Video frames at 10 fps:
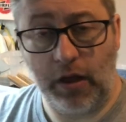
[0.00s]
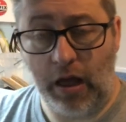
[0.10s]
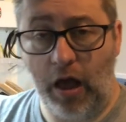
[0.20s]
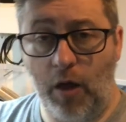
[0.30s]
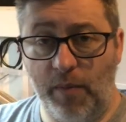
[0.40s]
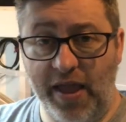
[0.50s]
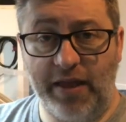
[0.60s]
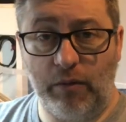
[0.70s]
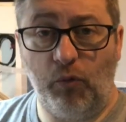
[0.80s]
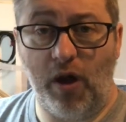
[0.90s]

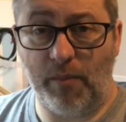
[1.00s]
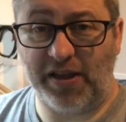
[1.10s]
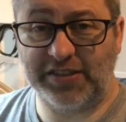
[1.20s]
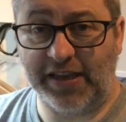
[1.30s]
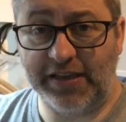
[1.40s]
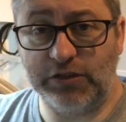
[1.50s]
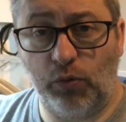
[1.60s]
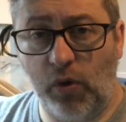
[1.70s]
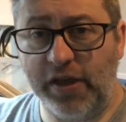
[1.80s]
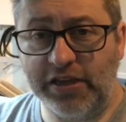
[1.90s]
What I'm asking is,
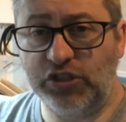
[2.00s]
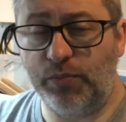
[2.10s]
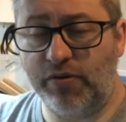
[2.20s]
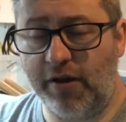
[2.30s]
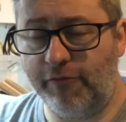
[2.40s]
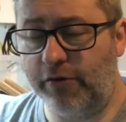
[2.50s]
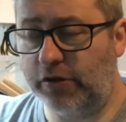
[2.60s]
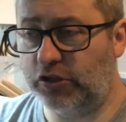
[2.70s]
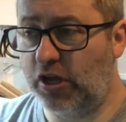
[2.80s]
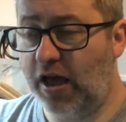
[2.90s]
what is your
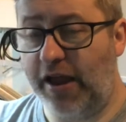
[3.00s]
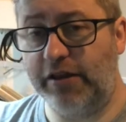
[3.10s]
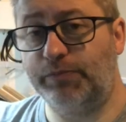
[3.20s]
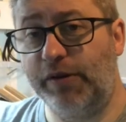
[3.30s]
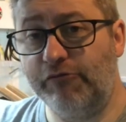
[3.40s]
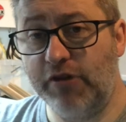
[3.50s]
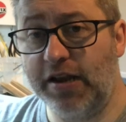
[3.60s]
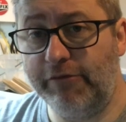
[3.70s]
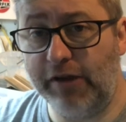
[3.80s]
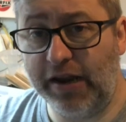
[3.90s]
preference? And it's been
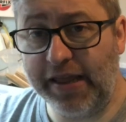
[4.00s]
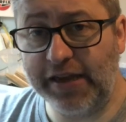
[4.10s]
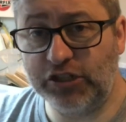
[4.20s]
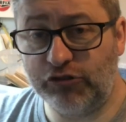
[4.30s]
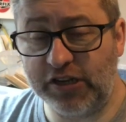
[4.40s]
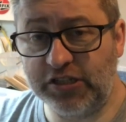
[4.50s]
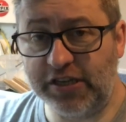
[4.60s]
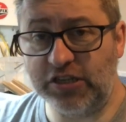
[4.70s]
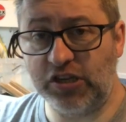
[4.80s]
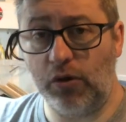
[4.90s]
really, really
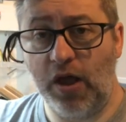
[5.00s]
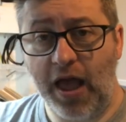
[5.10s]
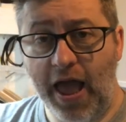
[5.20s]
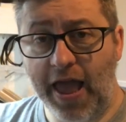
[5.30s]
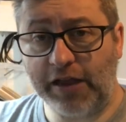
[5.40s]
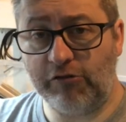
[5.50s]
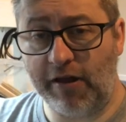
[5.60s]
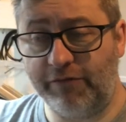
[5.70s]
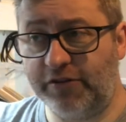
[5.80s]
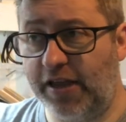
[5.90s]
interesting. So
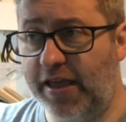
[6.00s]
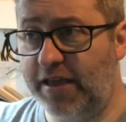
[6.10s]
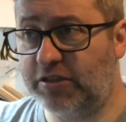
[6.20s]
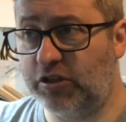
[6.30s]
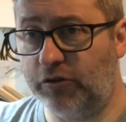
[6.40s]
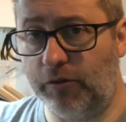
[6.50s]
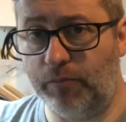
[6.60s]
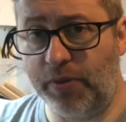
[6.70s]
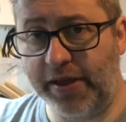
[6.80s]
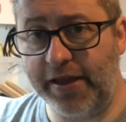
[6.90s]
aircraft is the
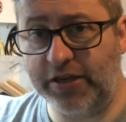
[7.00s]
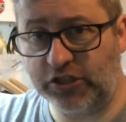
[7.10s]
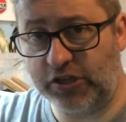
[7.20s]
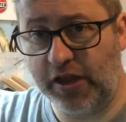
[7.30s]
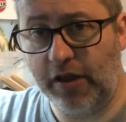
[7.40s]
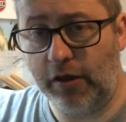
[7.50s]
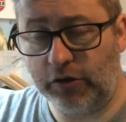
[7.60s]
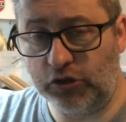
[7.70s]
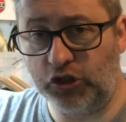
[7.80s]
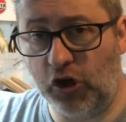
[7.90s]
biggest
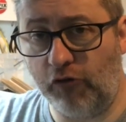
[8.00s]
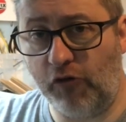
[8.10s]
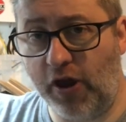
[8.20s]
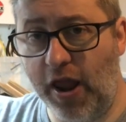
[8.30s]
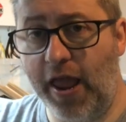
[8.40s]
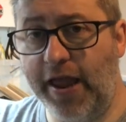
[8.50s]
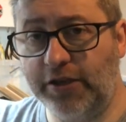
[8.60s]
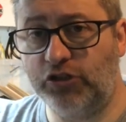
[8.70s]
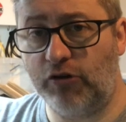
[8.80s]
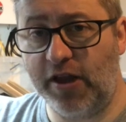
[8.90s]
genre
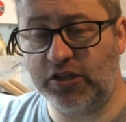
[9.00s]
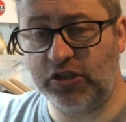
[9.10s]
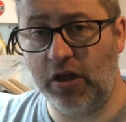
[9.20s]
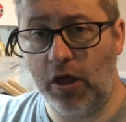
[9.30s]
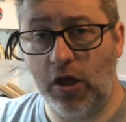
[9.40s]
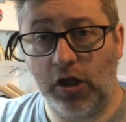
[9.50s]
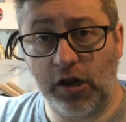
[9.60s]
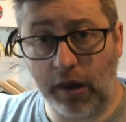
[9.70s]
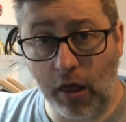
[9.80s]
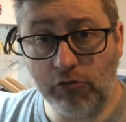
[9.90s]
interest,
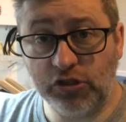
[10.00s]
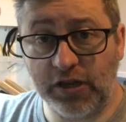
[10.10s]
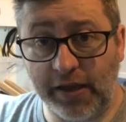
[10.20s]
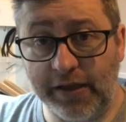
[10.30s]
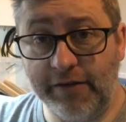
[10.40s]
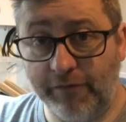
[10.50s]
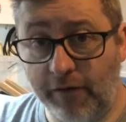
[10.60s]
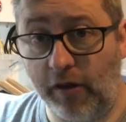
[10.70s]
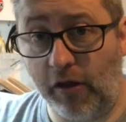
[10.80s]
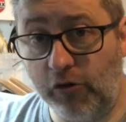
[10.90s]
closely
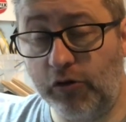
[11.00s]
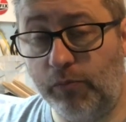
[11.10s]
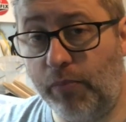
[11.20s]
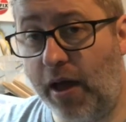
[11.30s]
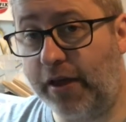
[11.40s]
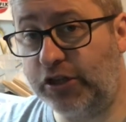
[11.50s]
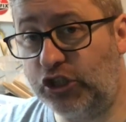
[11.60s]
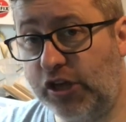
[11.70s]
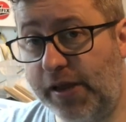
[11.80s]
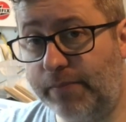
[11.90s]
followed by
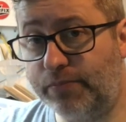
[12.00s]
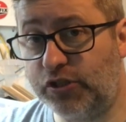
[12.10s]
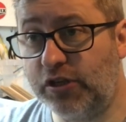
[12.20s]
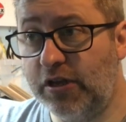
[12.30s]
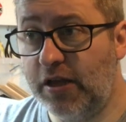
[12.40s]
ships.